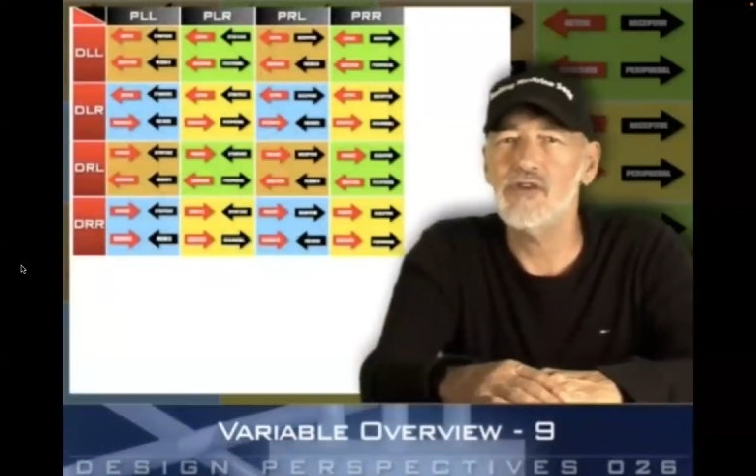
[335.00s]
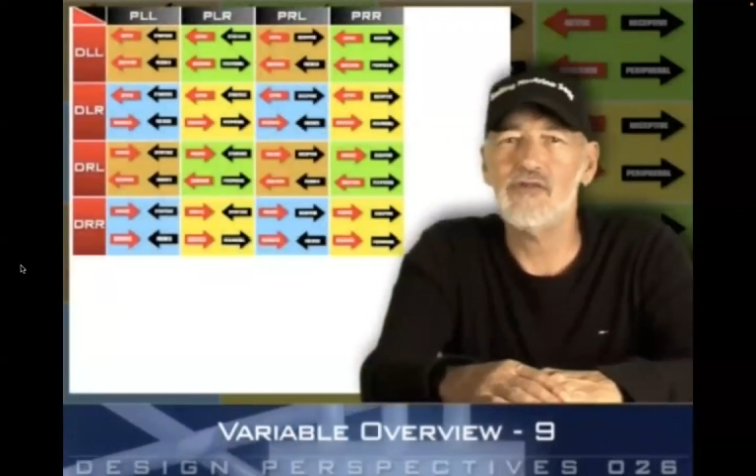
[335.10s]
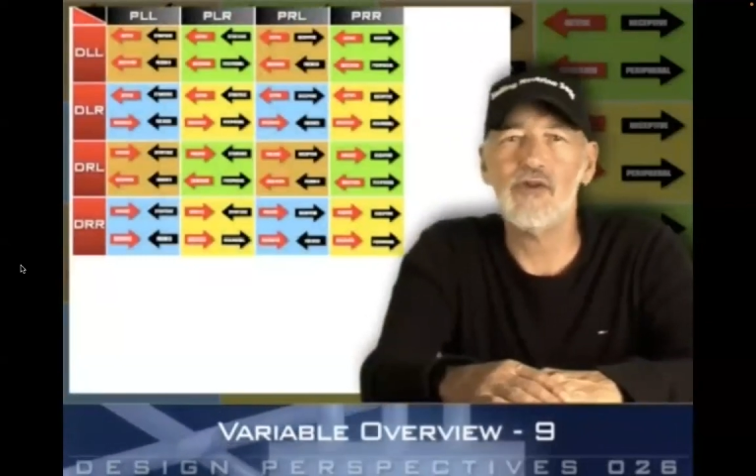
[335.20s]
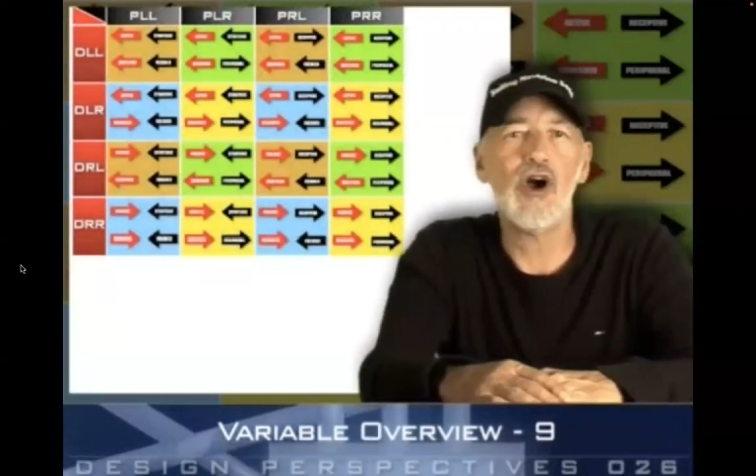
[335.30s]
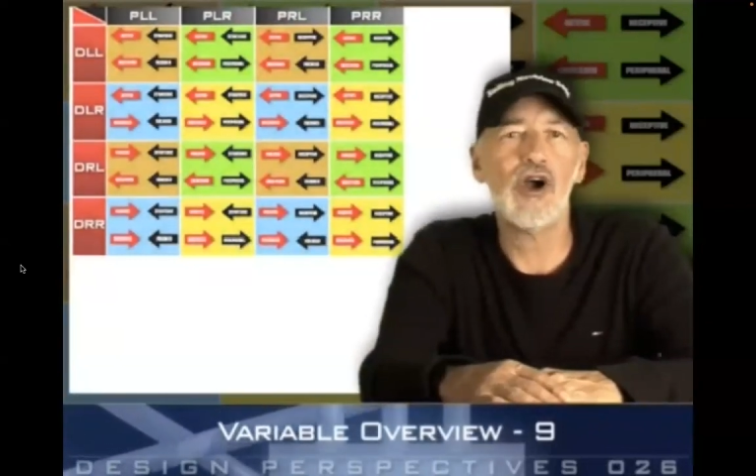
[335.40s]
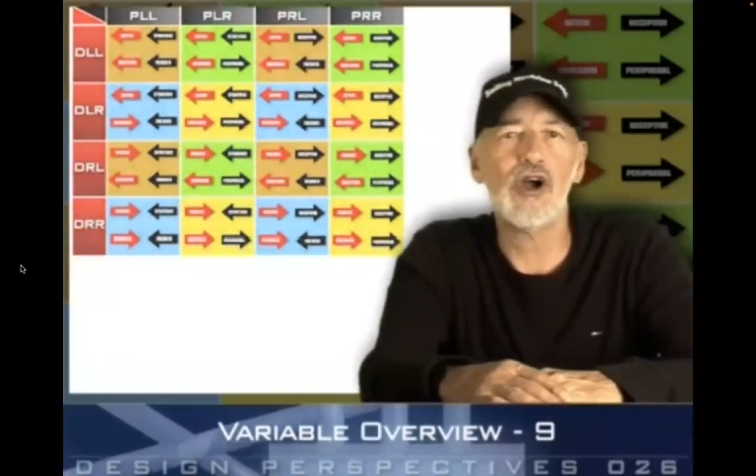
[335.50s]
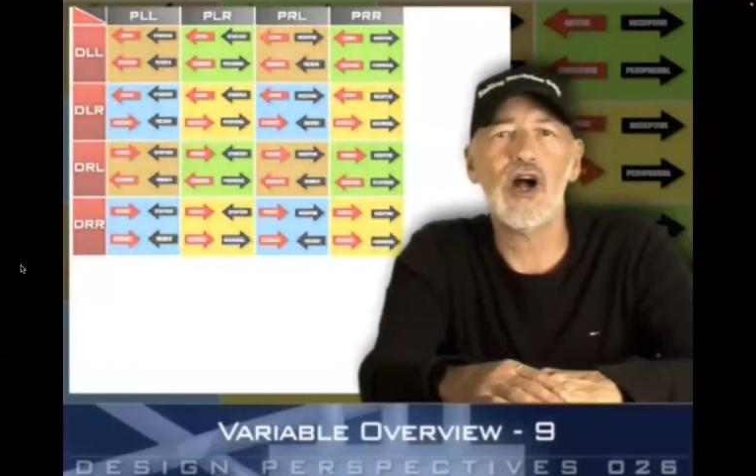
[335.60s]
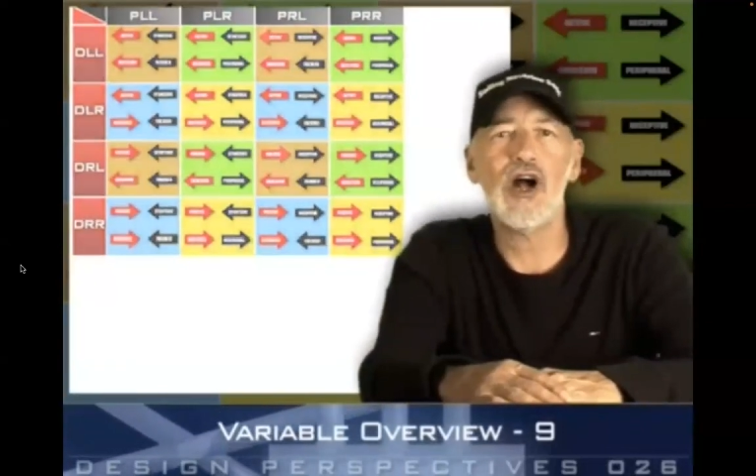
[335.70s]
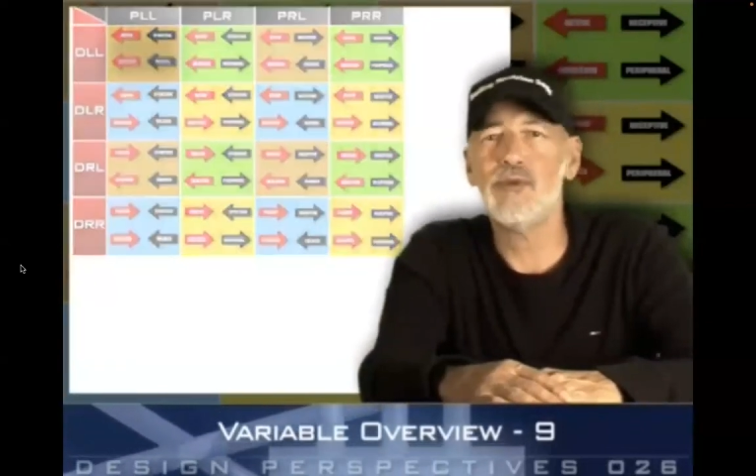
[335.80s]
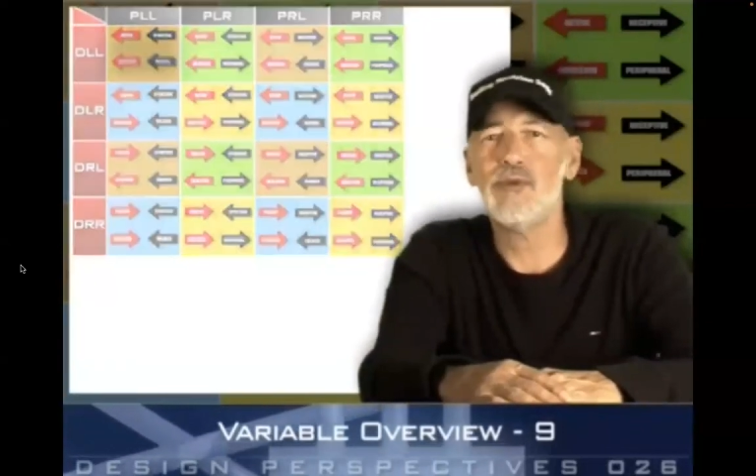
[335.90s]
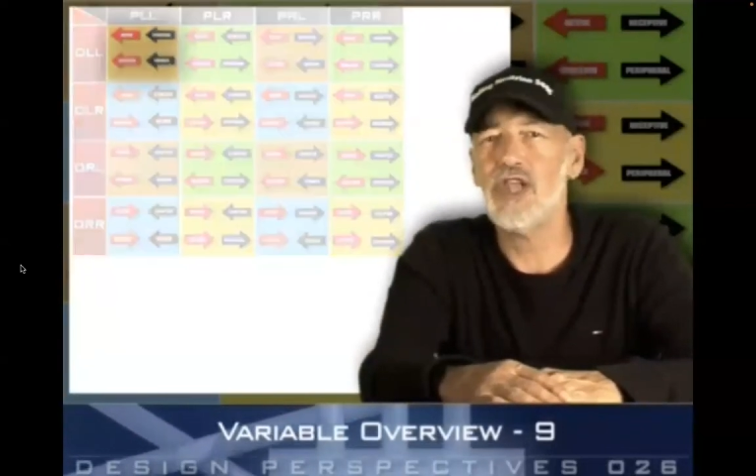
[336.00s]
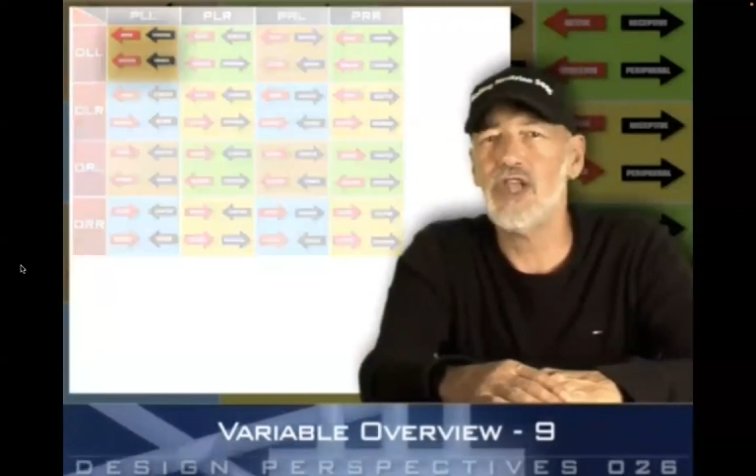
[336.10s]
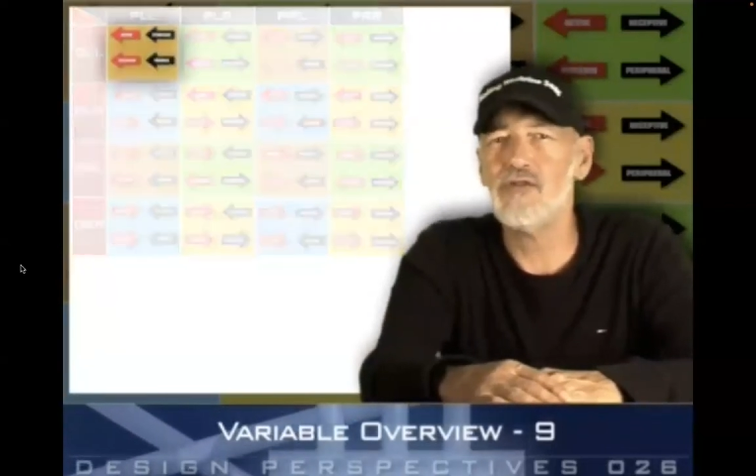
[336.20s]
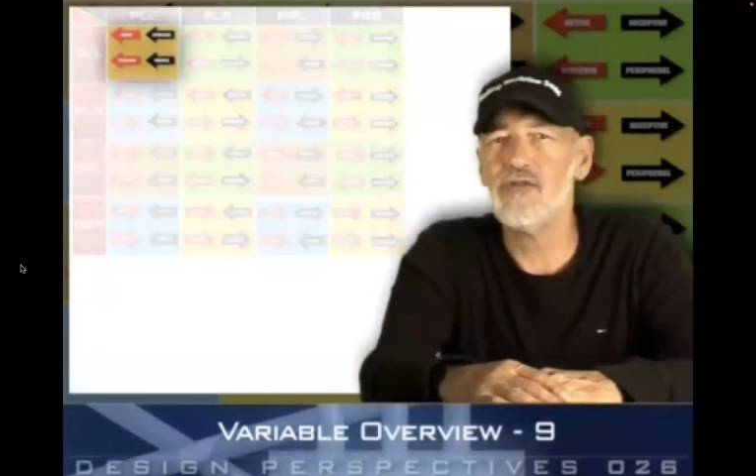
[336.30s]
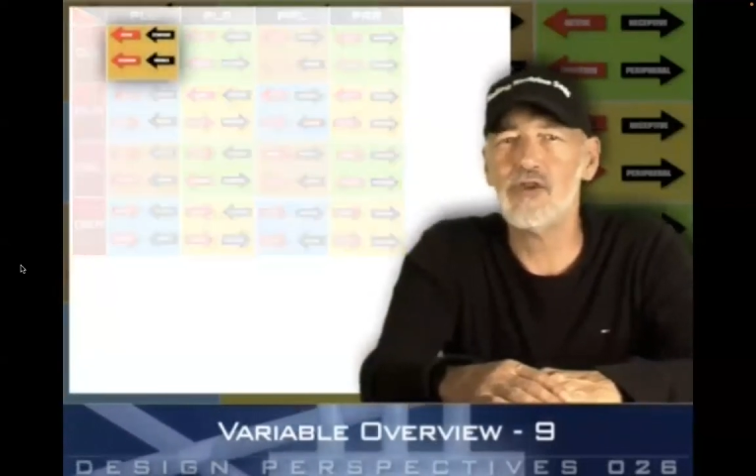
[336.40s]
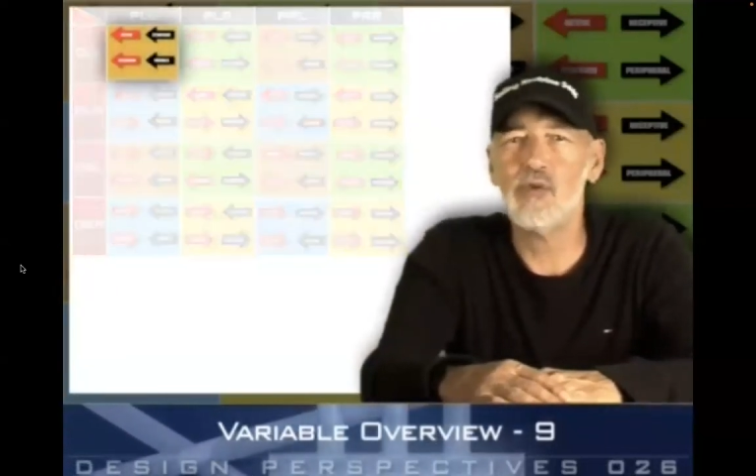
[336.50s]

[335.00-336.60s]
The far upper left,